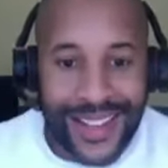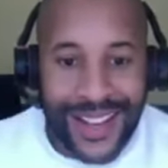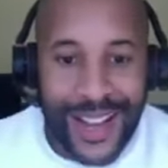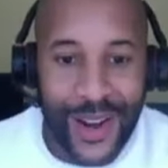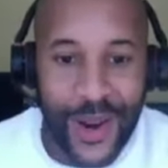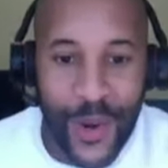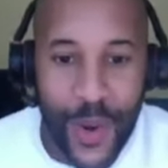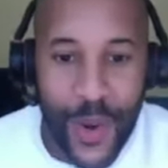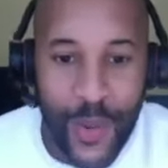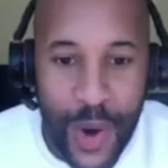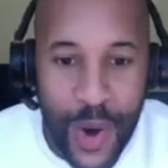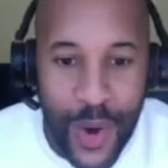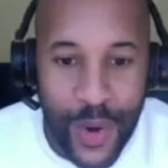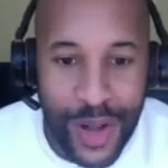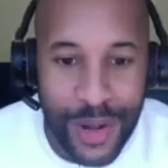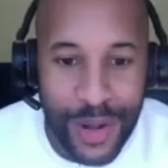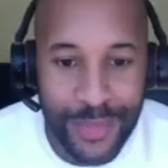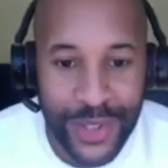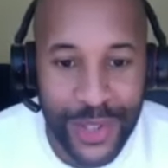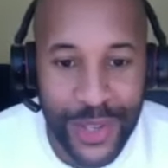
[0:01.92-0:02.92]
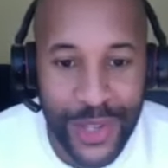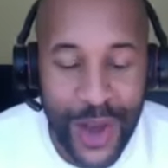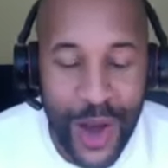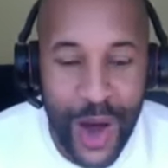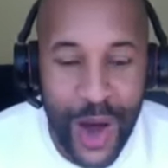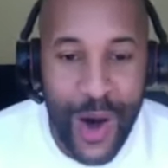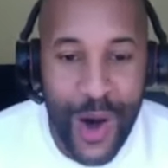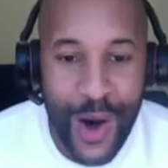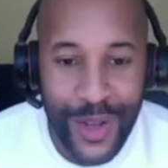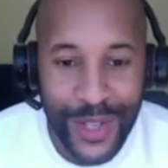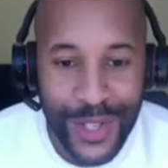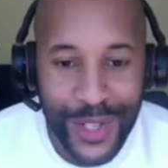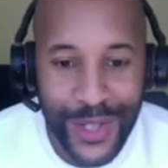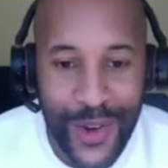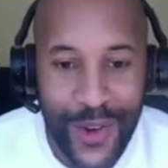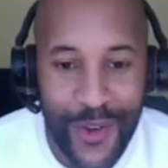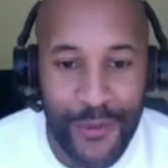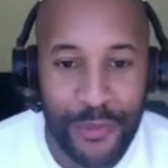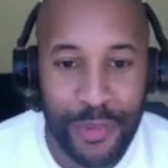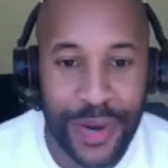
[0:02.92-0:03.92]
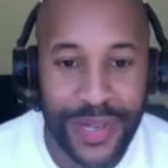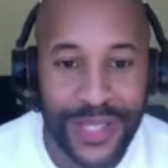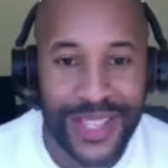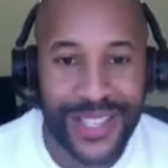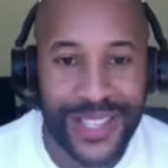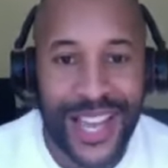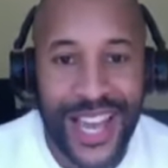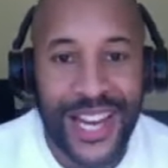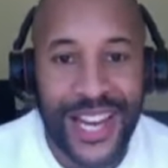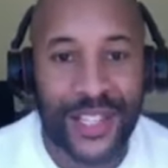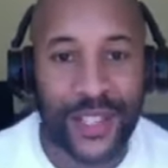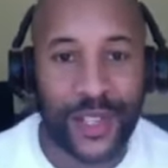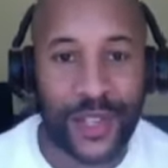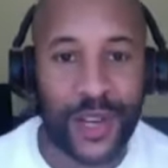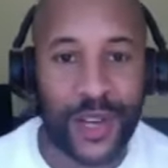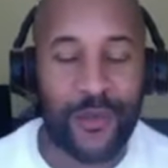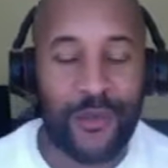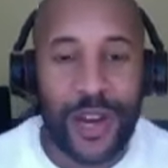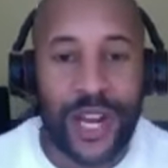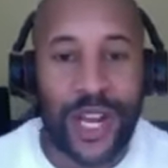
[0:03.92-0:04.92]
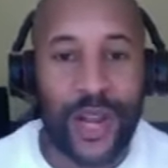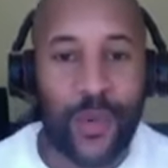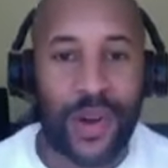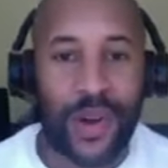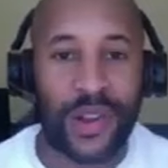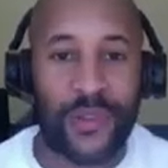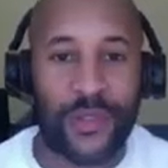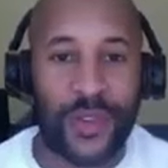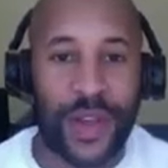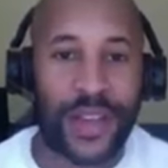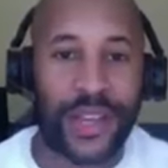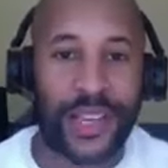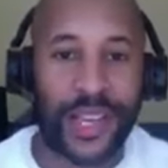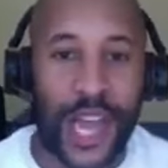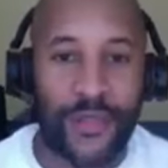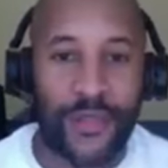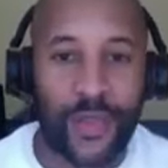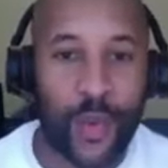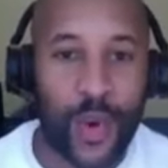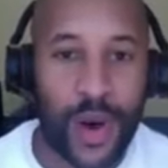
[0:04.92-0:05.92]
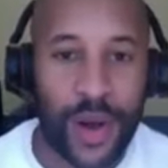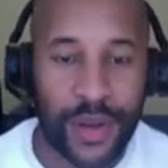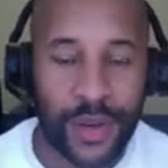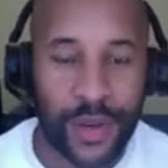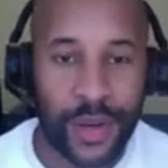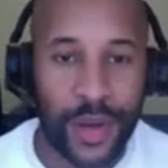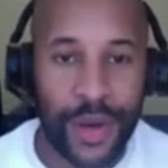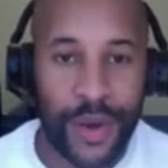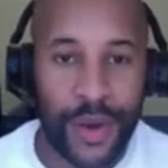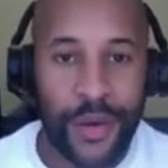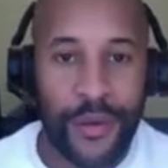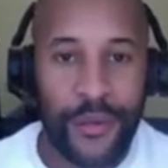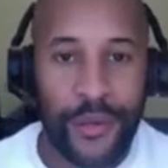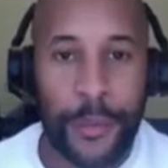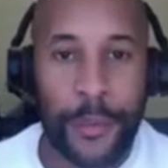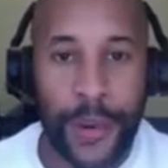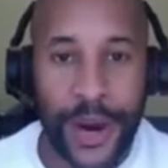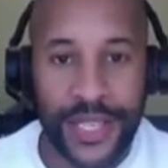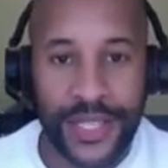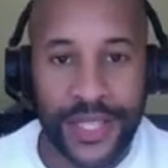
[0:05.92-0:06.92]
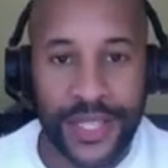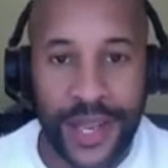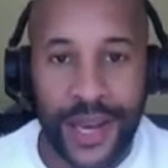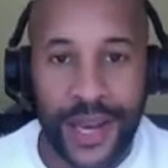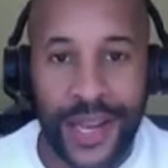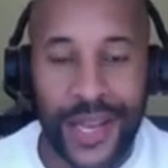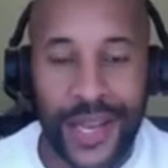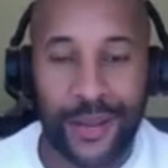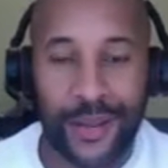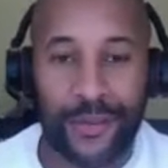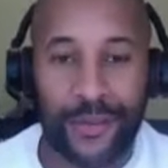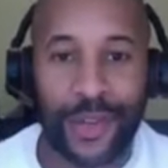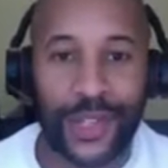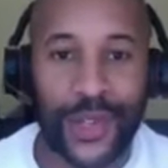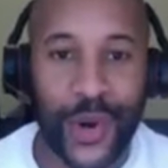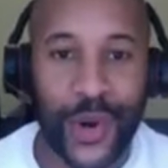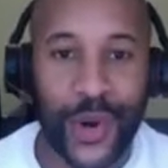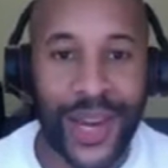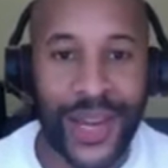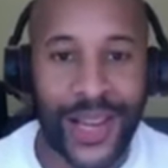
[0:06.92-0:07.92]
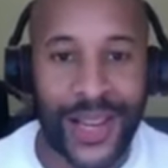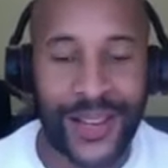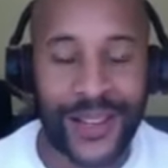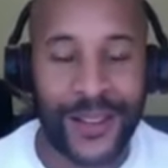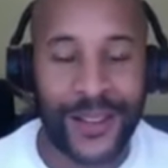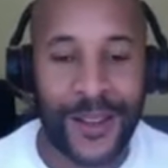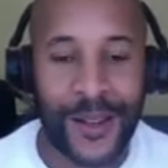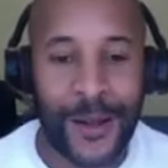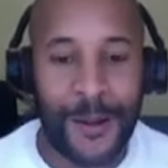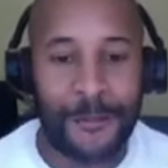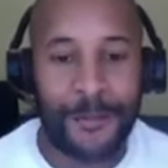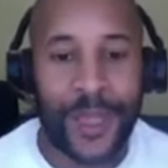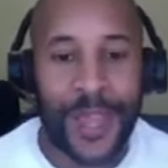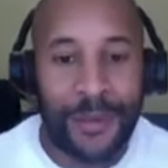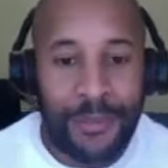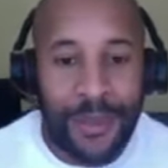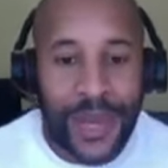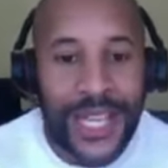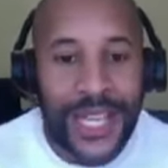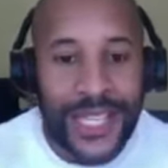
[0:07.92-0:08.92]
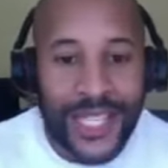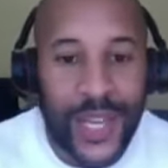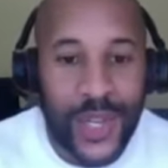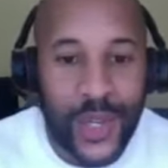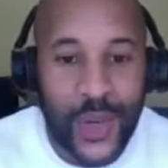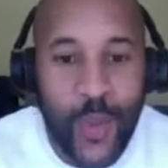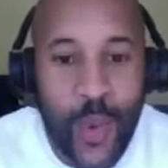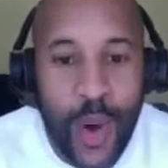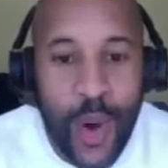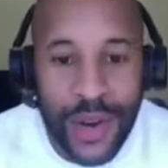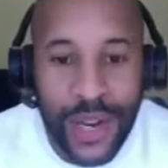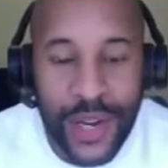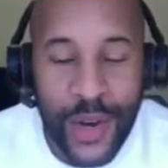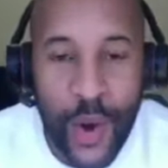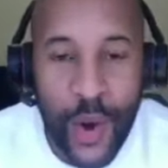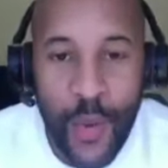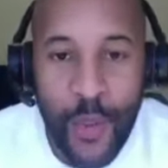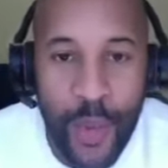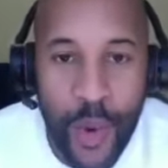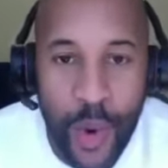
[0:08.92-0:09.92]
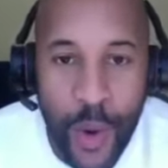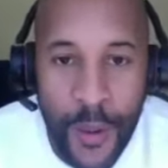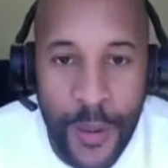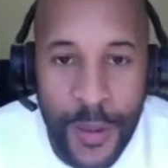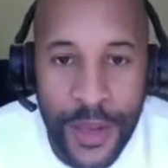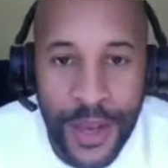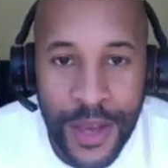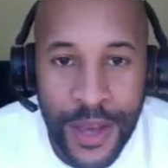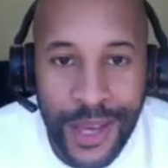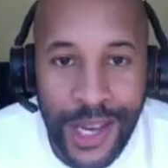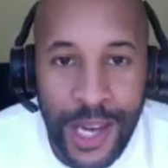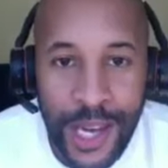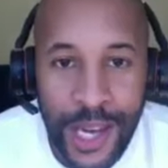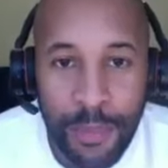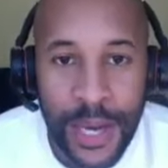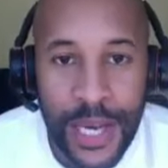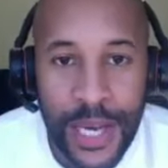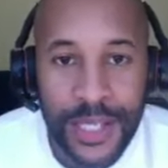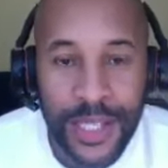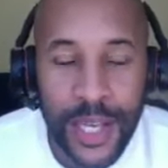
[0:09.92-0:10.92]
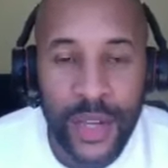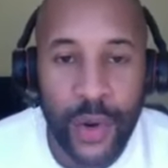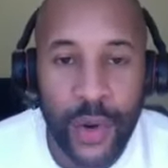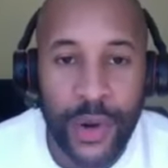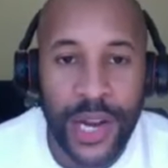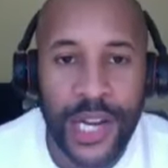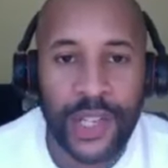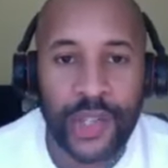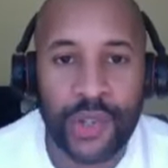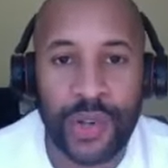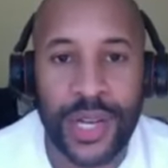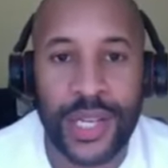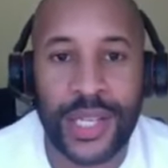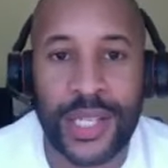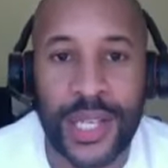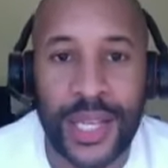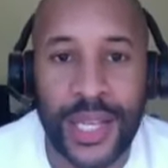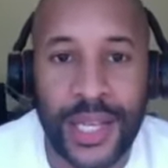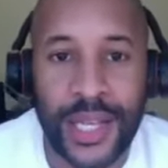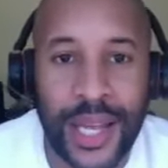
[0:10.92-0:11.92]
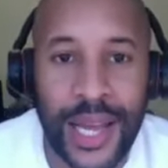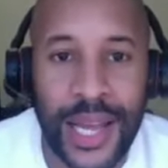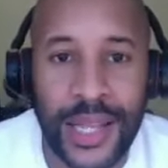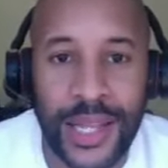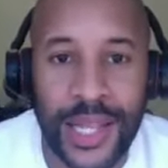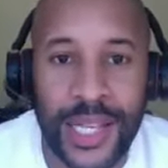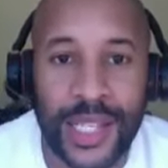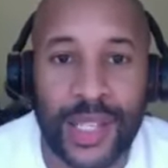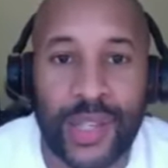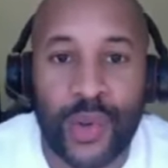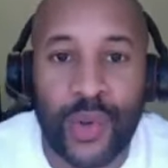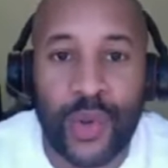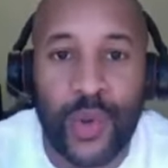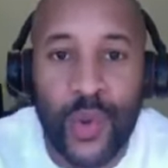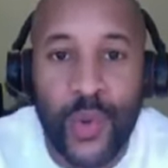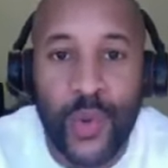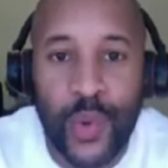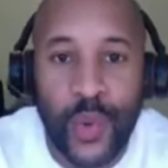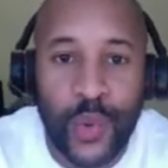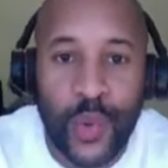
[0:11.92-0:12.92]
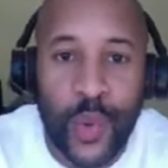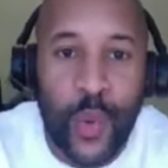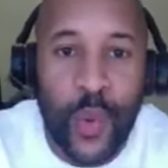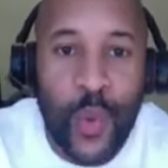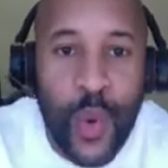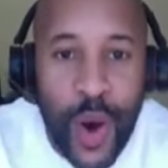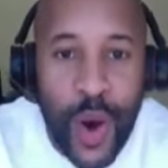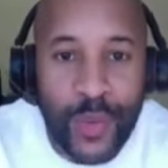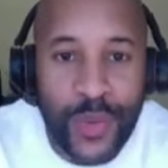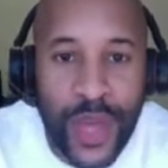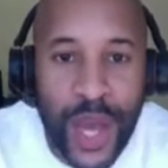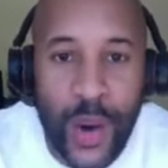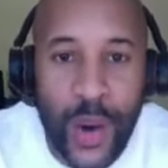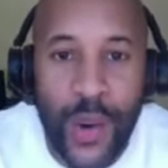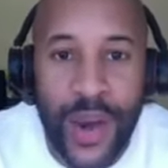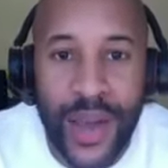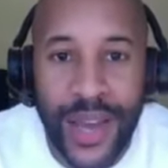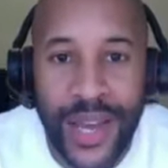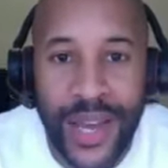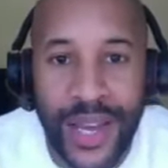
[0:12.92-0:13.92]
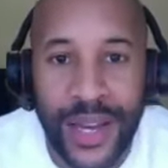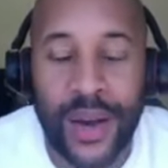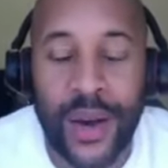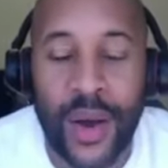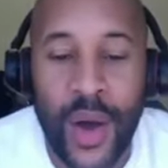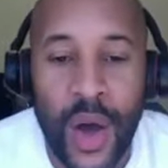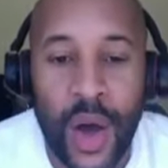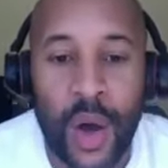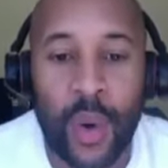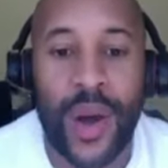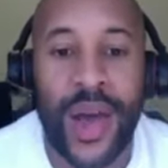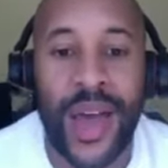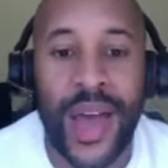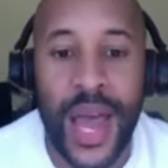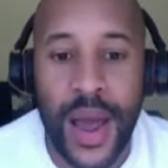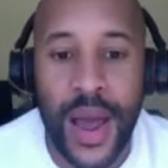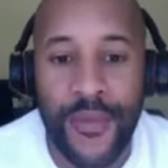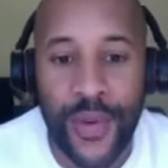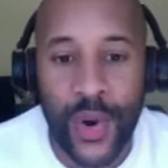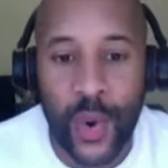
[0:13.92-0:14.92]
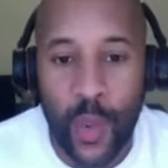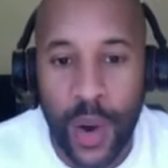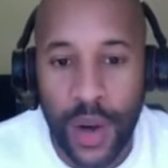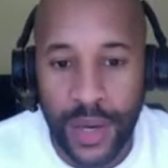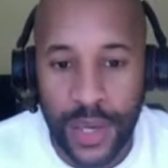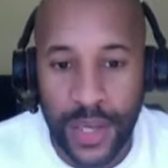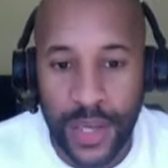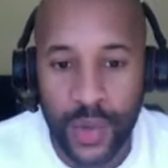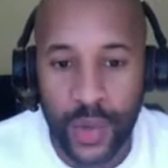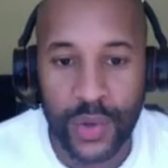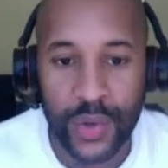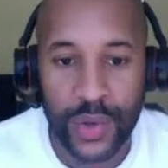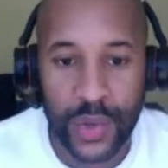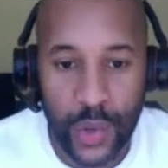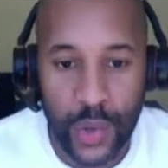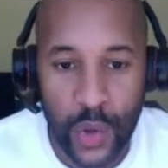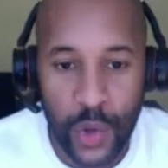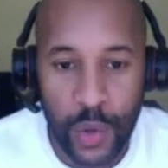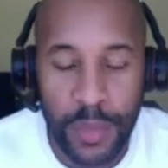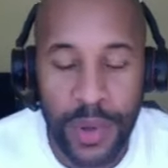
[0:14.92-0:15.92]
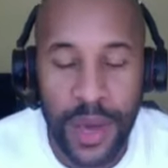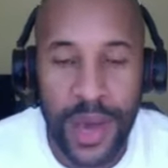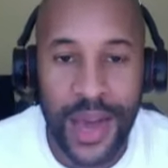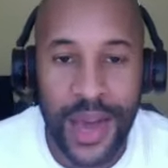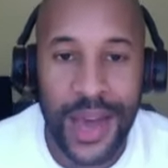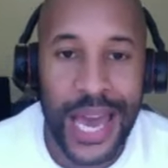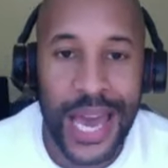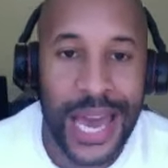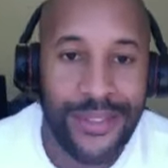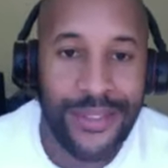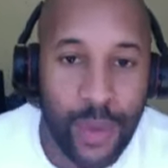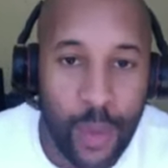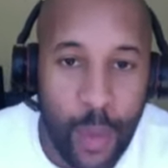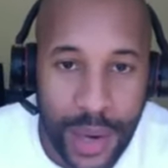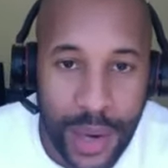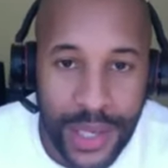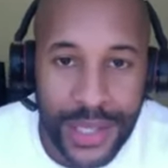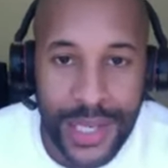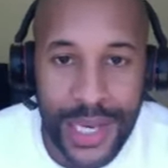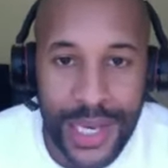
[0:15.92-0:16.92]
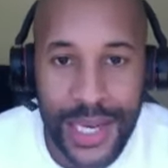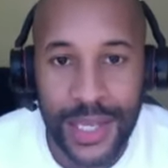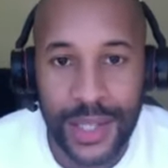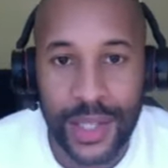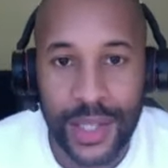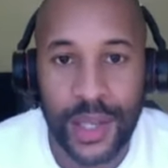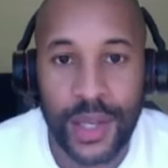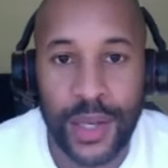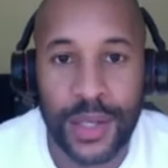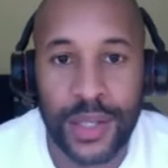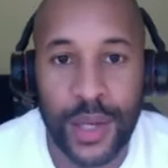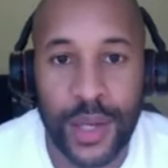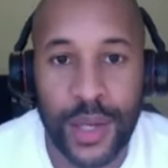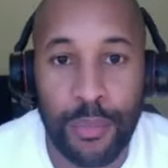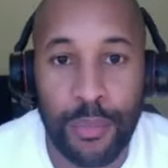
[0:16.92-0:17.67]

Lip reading: Hello and welcome to the Art of Presentation. I really want to thank everyone for pressing the link, for joining. It means that you want to know more. It means that you're interested in this new world that we're in, where everyone is on Zoom, everyone is needing to